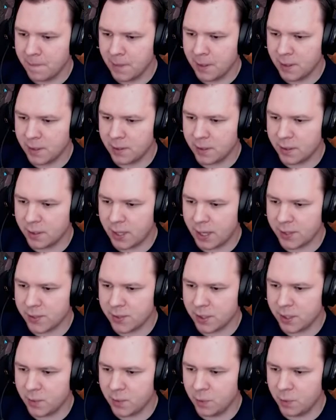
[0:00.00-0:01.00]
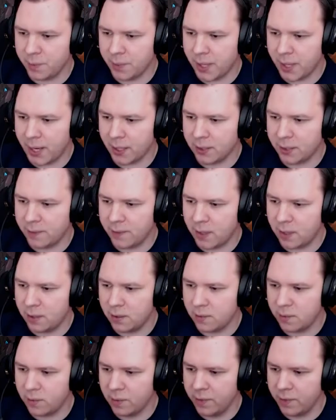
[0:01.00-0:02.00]
Tenacity will be activated,
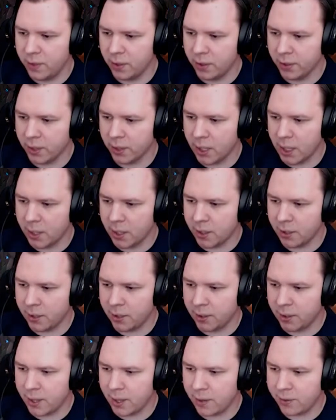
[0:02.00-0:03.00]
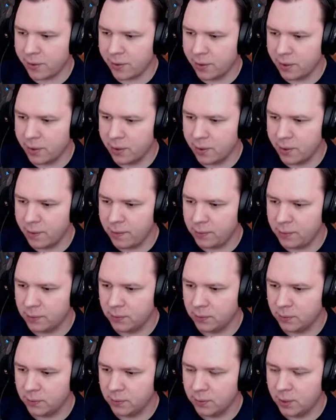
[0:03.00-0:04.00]
revealing our Aether.
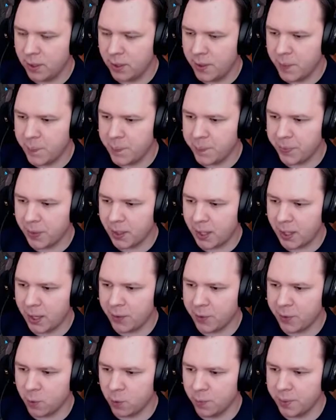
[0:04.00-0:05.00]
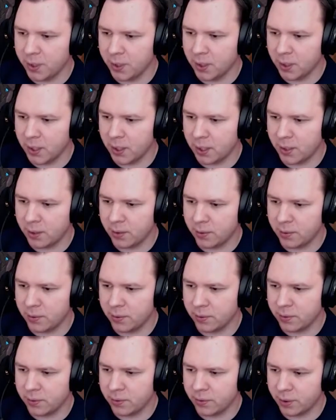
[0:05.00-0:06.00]
Aether will be
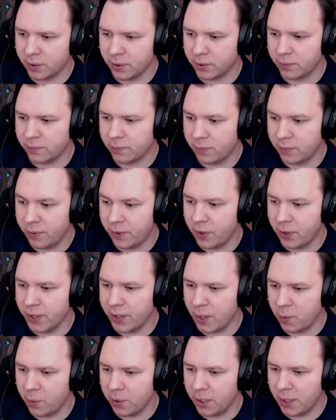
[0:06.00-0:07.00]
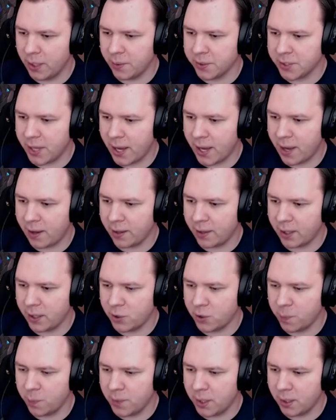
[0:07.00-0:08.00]
allowed, or revealing that will allow us to add a
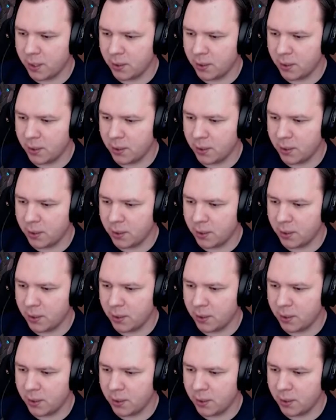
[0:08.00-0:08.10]
domain.